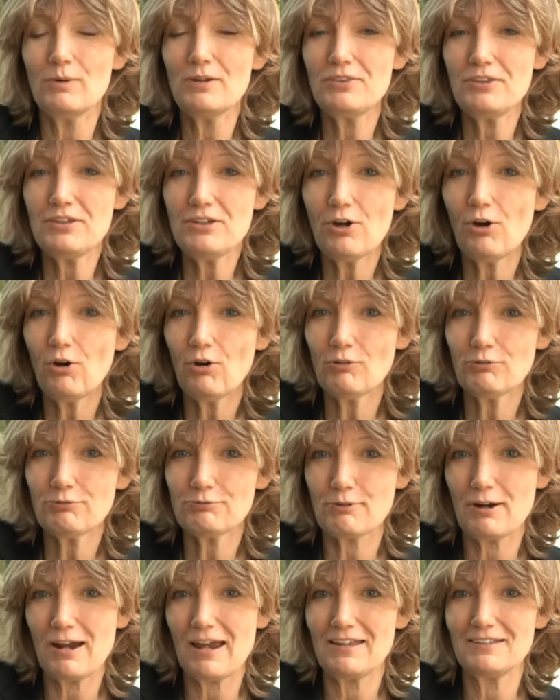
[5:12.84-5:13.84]
with your
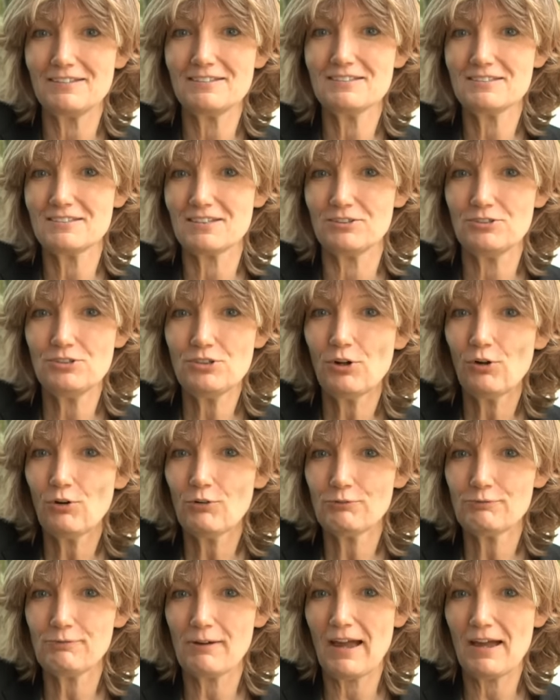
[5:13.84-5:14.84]
friends and
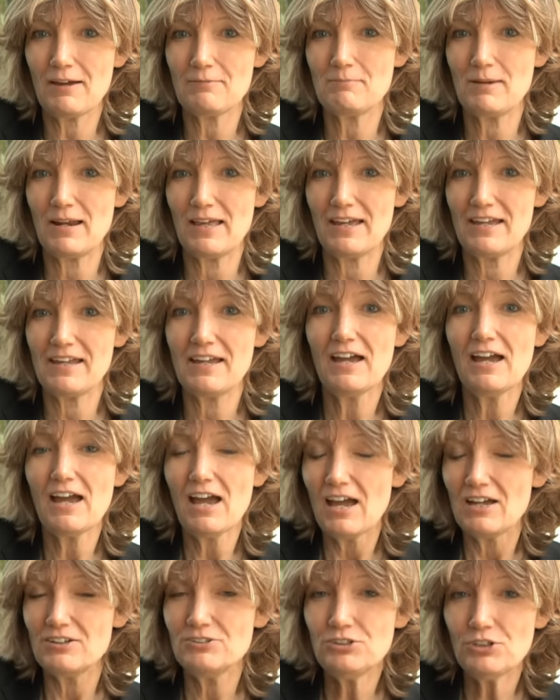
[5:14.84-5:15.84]
your family
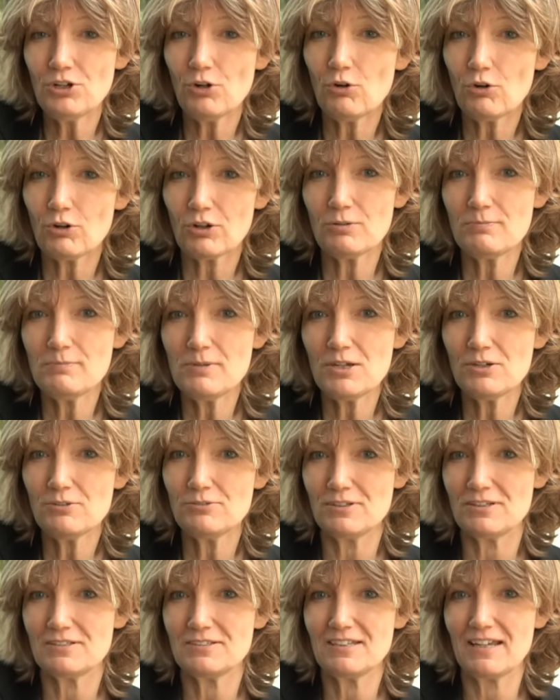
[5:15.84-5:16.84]
and your
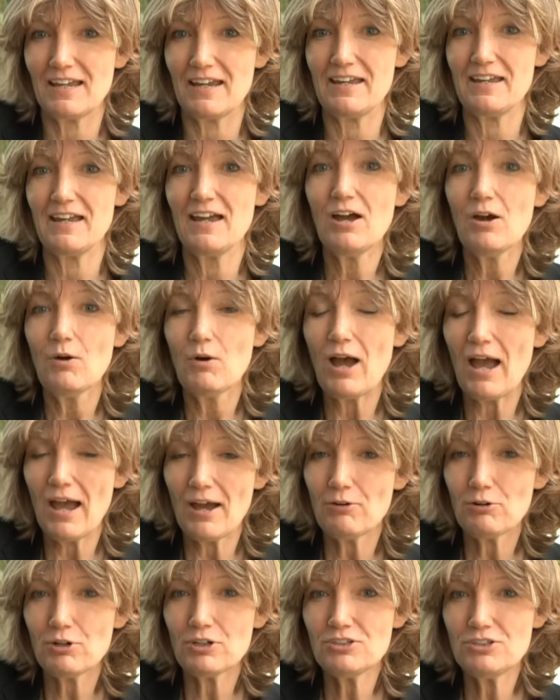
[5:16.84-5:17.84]
community.
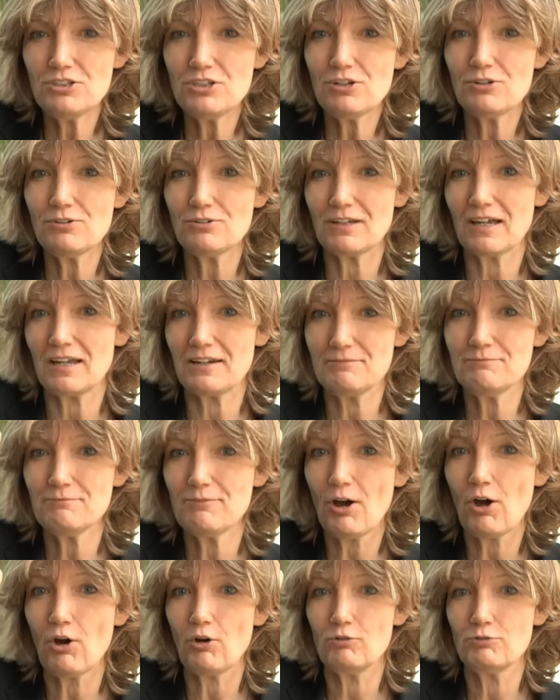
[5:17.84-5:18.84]
How can you get
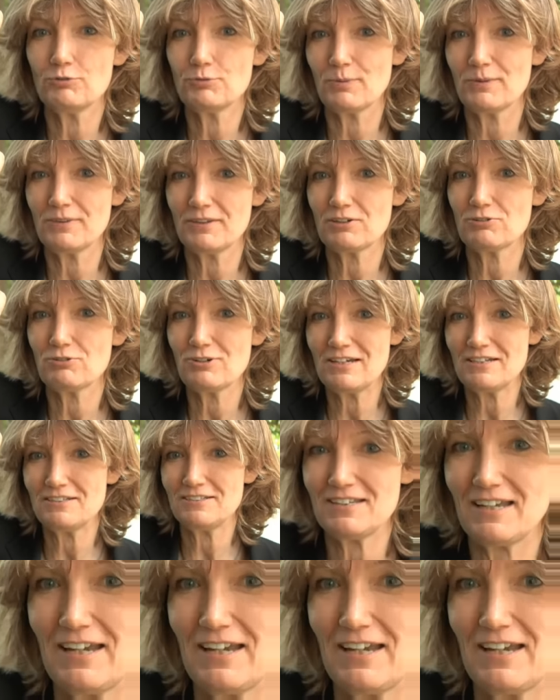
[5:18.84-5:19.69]
involved with the Green